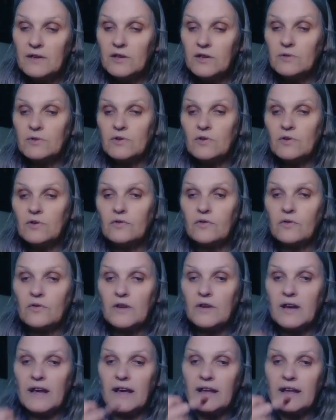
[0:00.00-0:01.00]
You would also
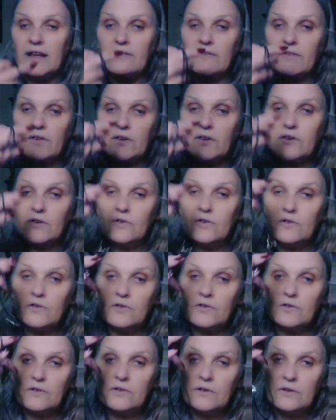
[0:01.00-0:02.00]
cleanse
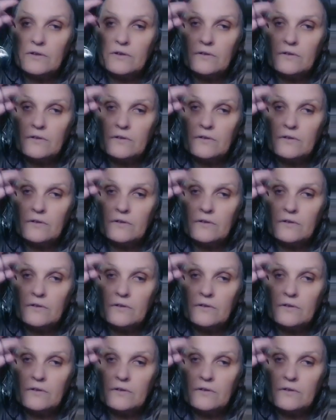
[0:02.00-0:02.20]
your